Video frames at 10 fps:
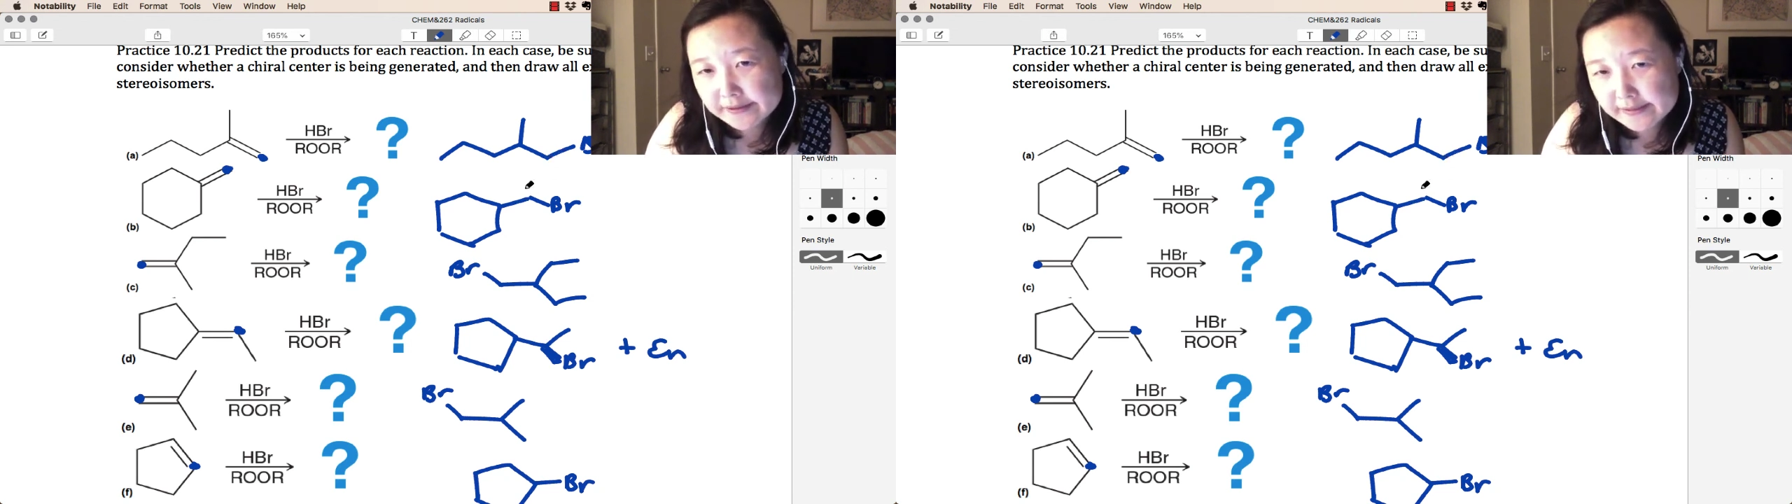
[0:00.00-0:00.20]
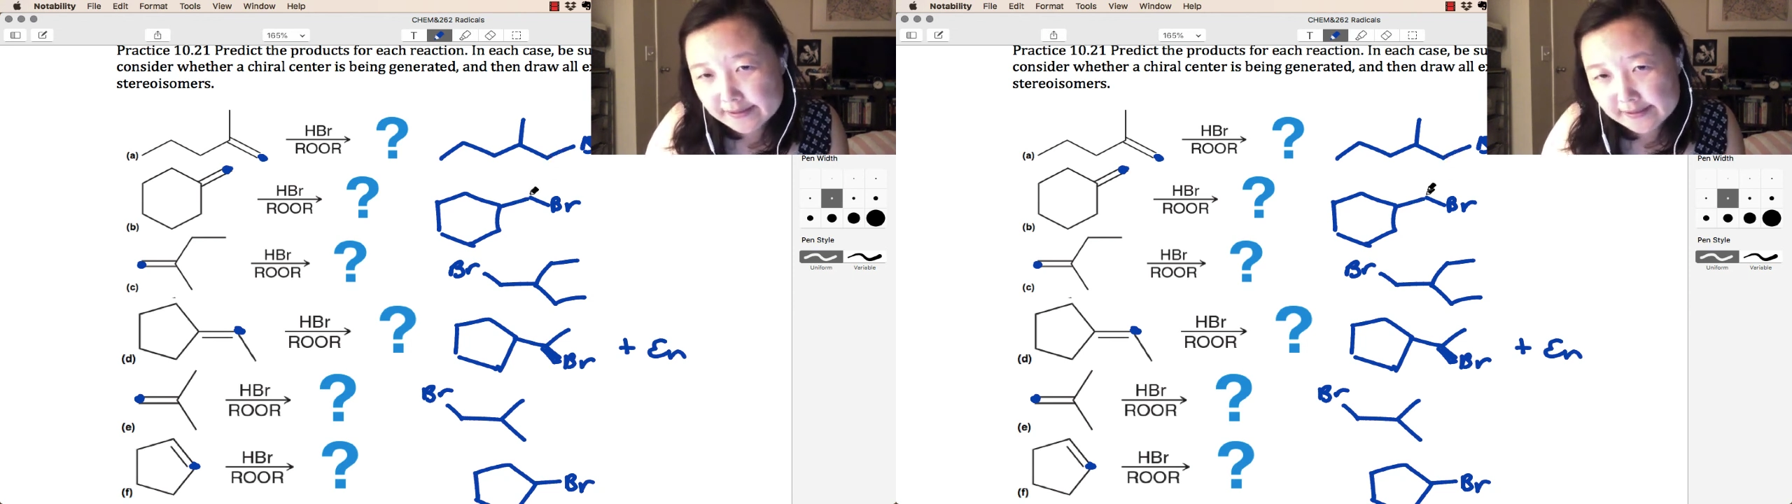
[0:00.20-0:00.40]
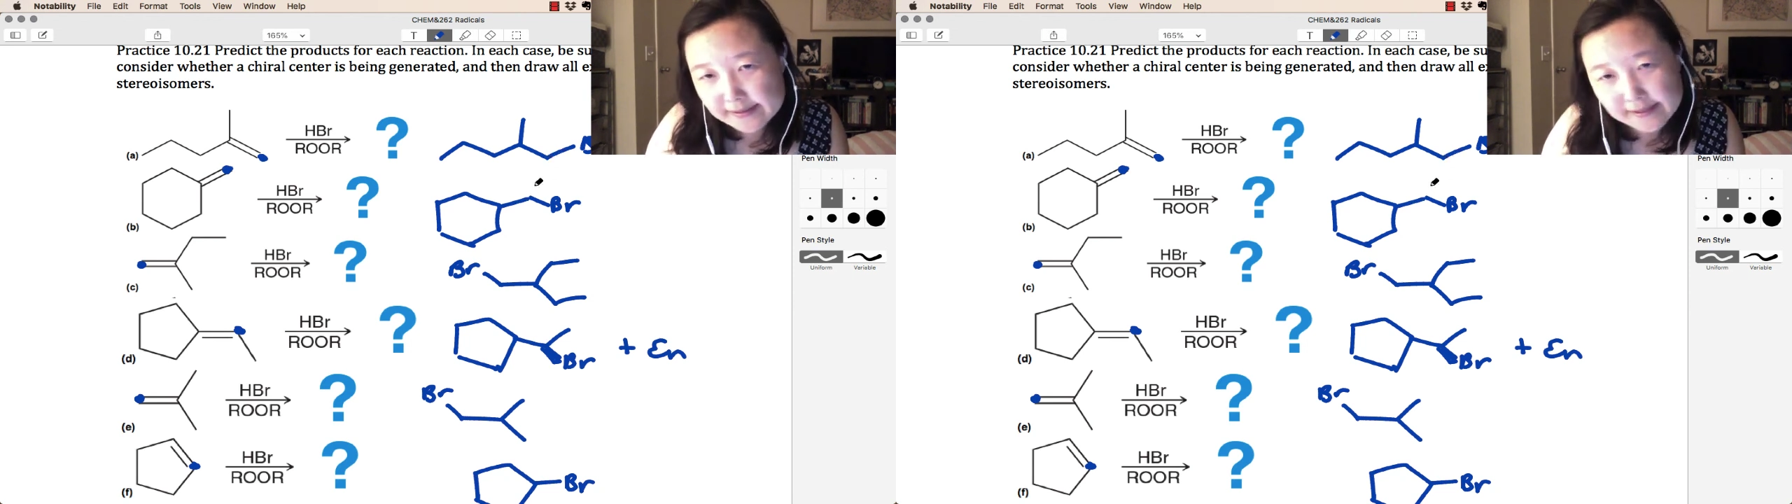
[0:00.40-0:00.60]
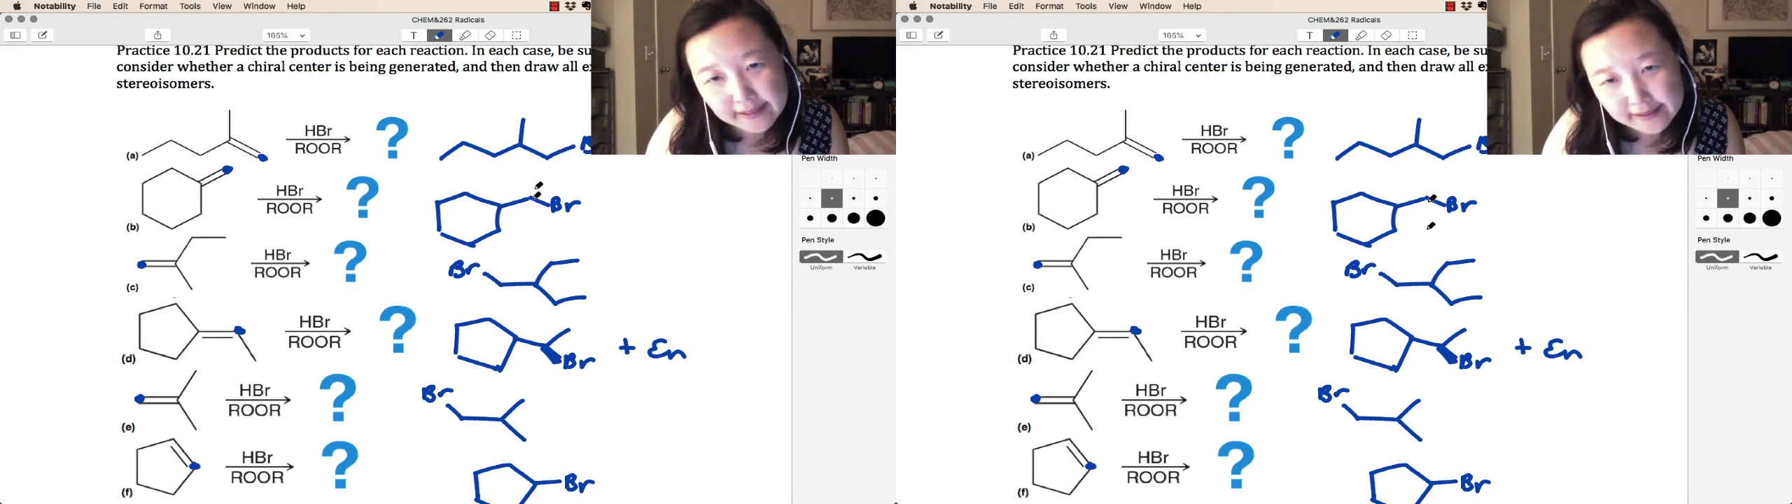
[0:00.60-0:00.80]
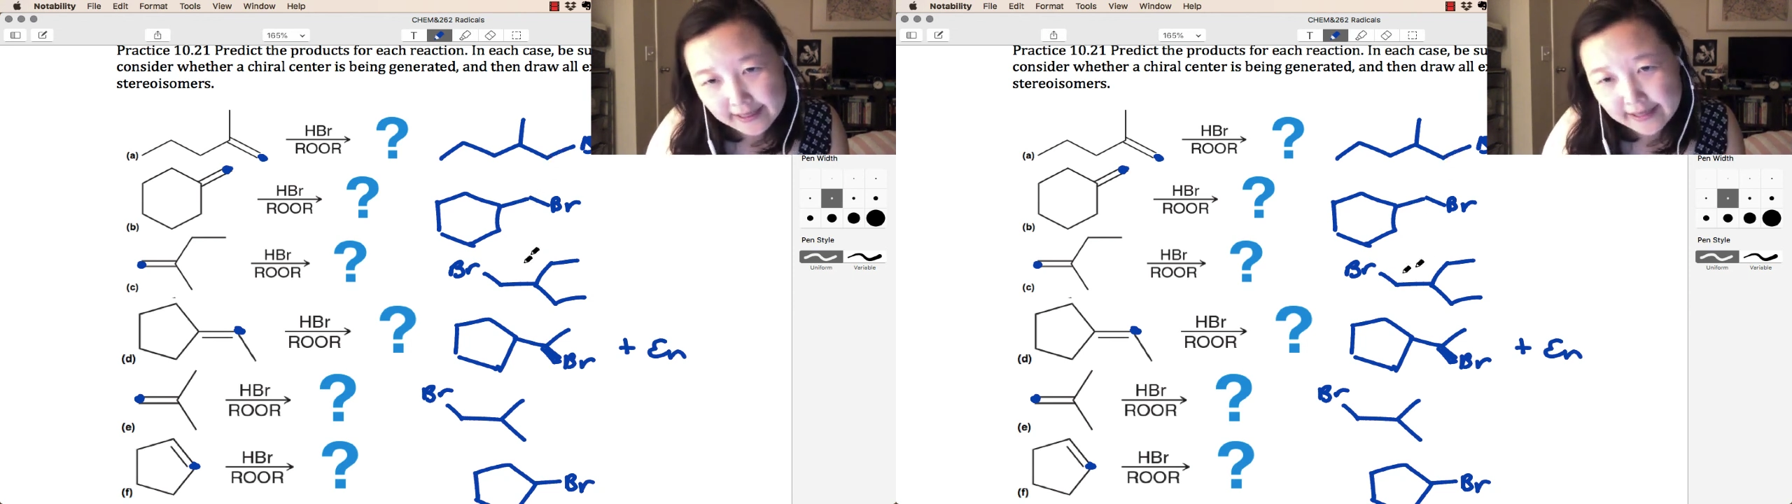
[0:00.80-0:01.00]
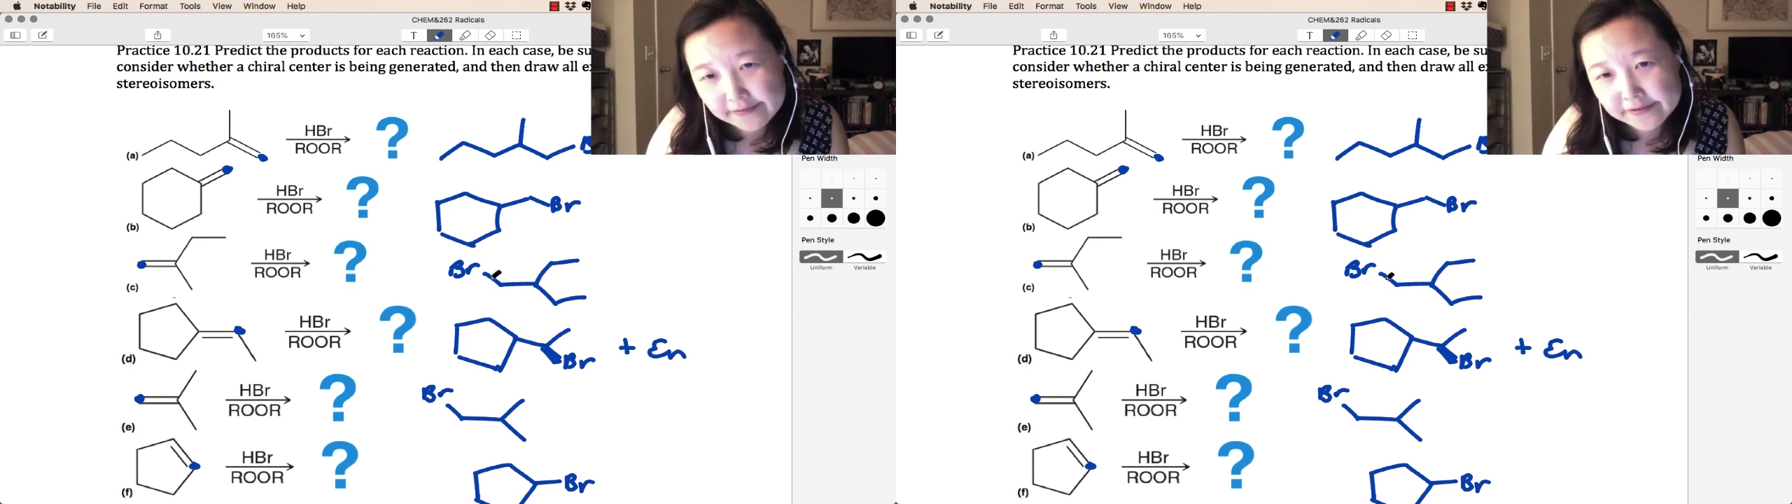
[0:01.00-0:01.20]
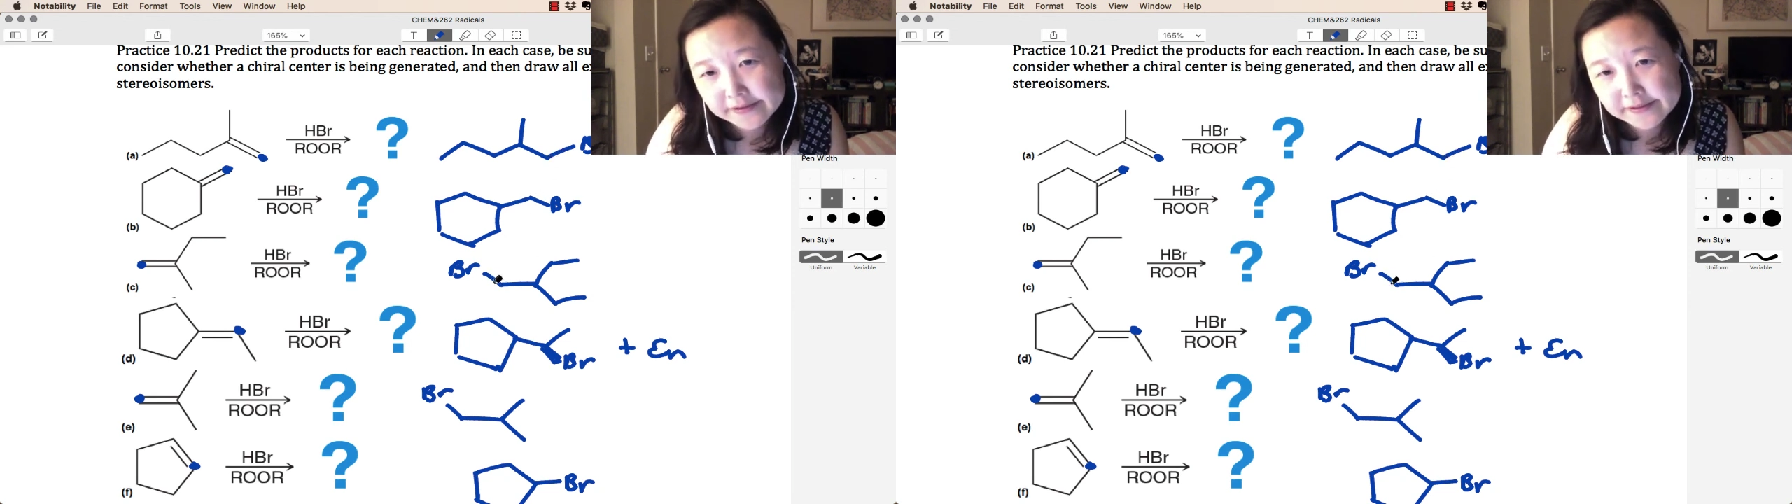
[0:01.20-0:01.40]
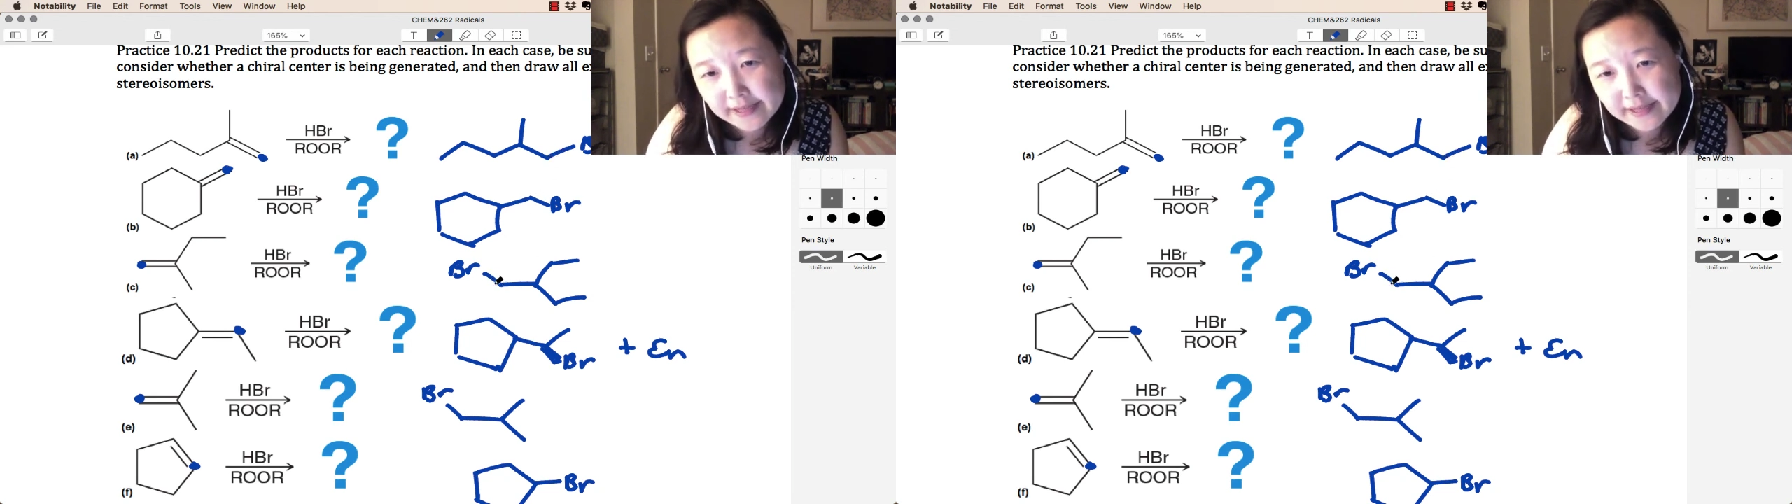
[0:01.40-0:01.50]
This is not chiral,